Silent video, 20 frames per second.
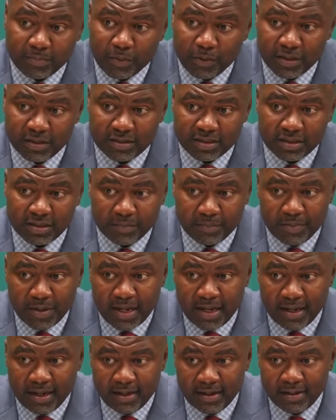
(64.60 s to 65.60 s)
points in the
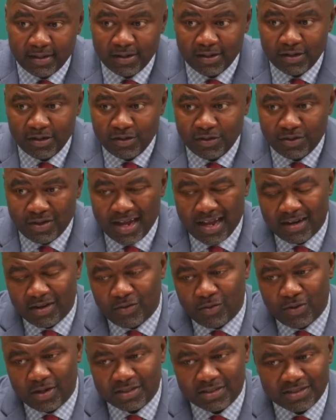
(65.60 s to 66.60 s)
paint, you got to
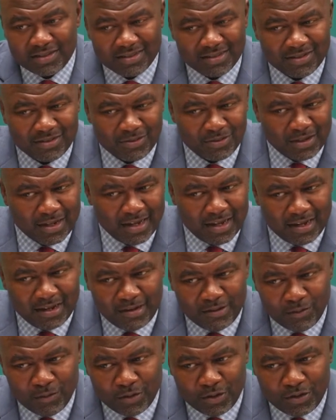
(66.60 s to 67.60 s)
question, okay,
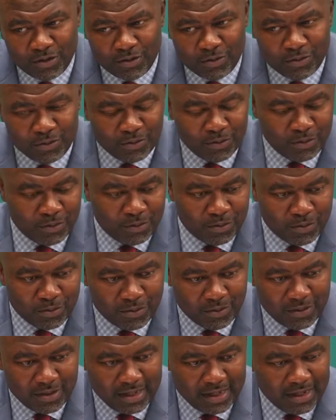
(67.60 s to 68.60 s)
were you
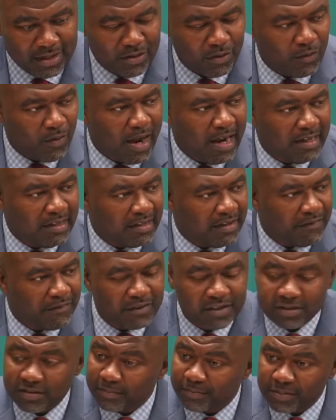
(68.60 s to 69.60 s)
in the right
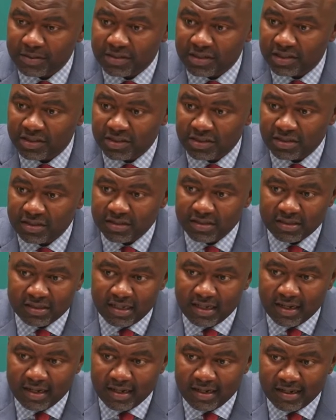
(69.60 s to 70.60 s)
defensive positions.
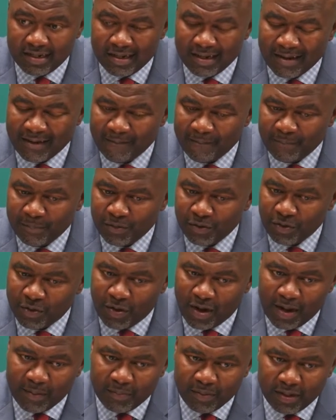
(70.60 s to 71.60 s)
And, you know,
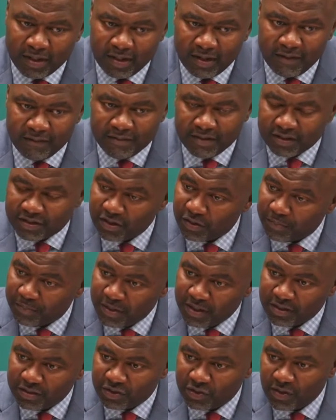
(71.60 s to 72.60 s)
I believe that their
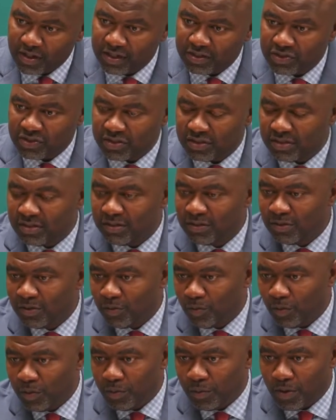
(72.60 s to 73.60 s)
penetration,
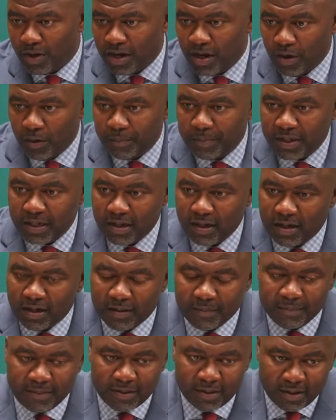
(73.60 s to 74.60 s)
we were helping
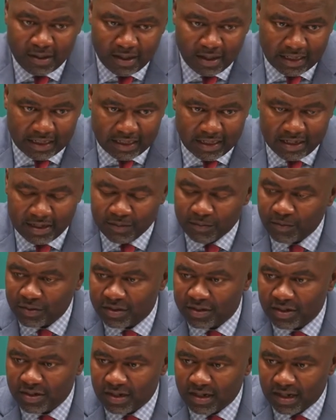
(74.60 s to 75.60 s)
up again
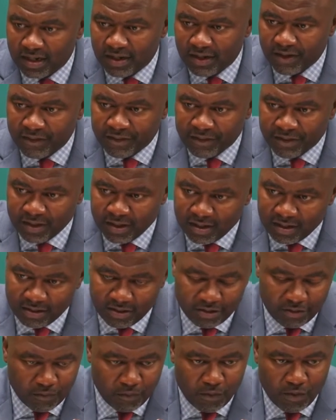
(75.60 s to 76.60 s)
with their length.
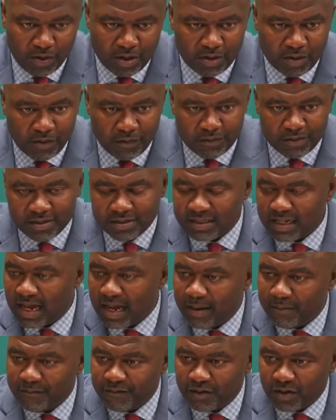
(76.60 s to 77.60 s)
They're throwing it over the
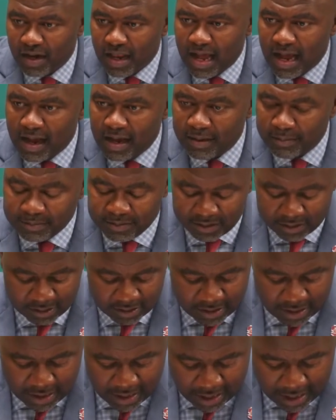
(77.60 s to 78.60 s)
top for lobs.
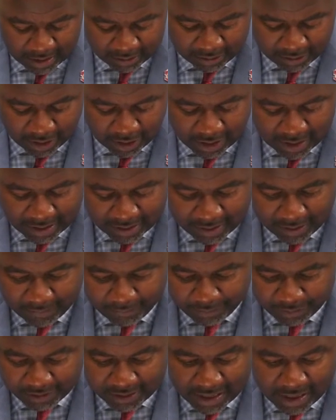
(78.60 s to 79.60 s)
I thought, I can't
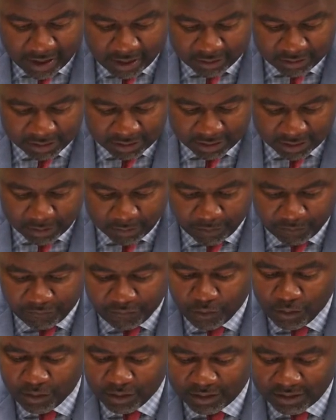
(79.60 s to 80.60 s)
pronounce number
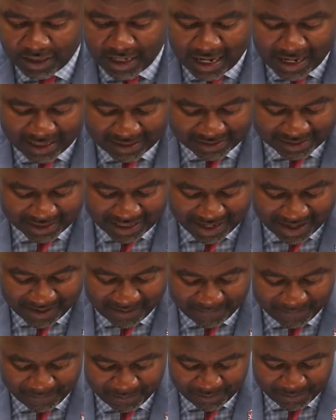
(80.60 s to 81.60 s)
four's last
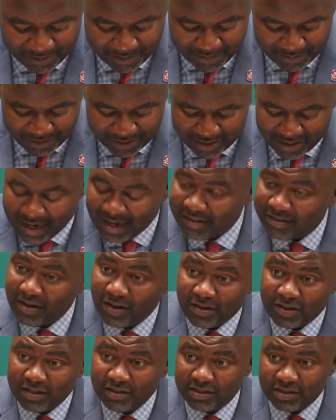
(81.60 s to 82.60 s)
name, but I
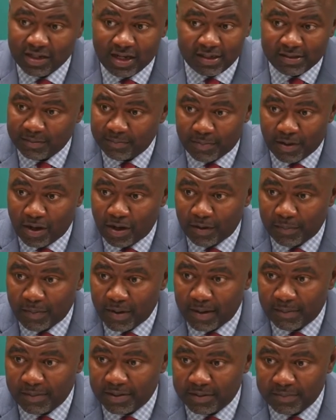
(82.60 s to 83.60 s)
thought he shot the ball
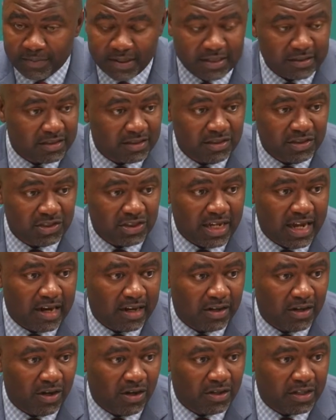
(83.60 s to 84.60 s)
probably the best he shot
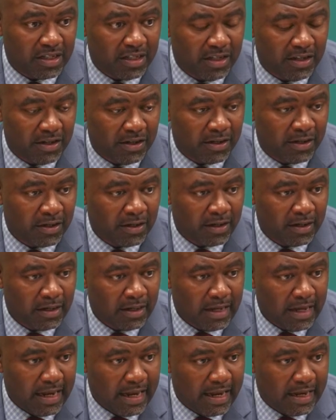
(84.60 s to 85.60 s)
it all year.
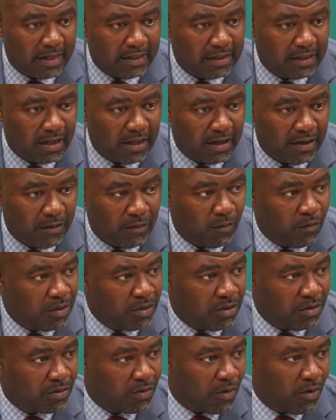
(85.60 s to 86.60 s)
And uh, when
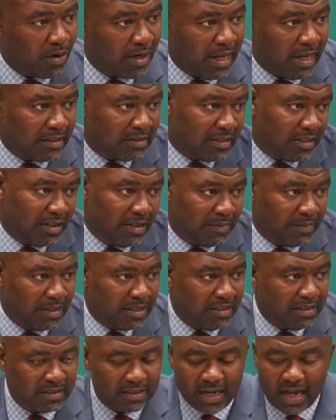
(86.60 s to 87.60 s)
you throw it out to him and
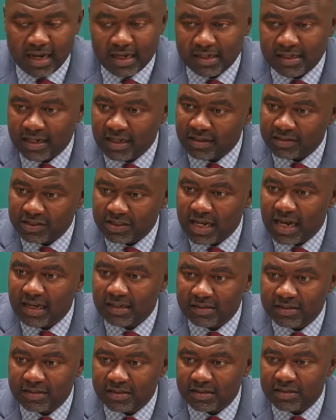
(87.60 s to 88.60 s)
he's knocking down
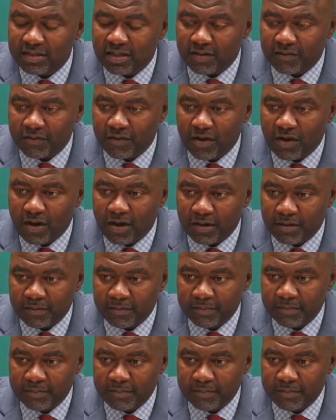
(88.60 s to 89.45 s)
shots, it's a tough guard.